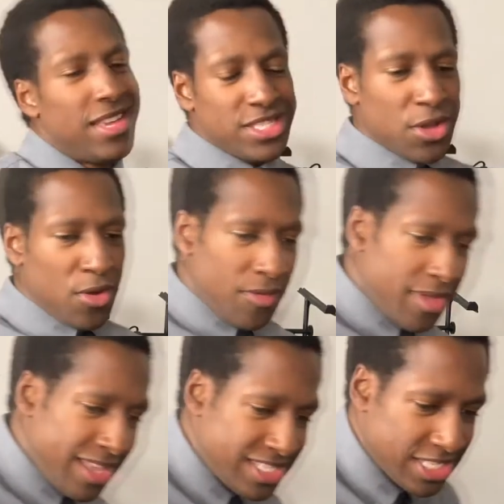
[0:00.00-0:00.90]
So
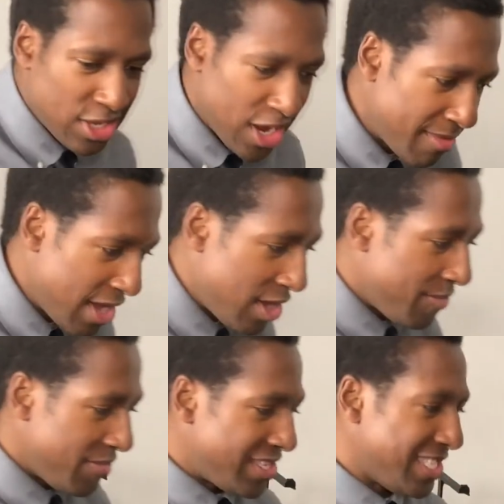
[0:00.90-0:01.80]
let's just talk
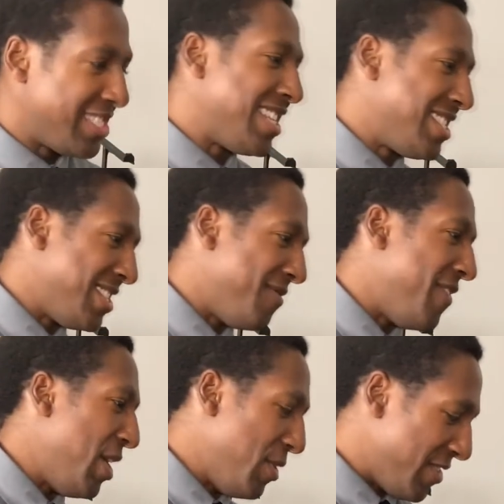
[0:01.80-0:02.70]
about the successes and
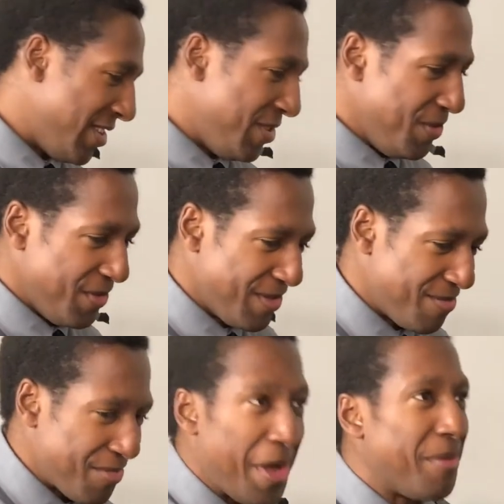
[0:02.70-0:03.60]
failures that you've
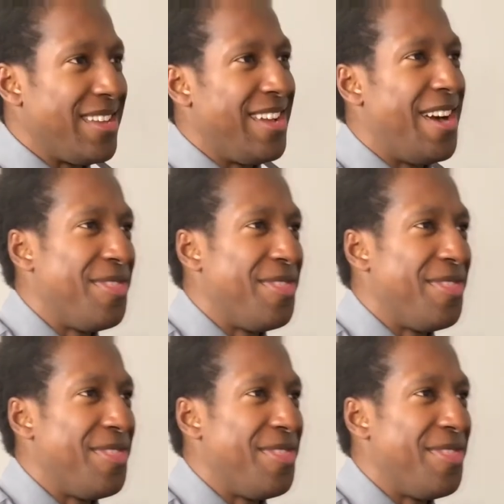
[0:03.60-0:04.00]
probably gone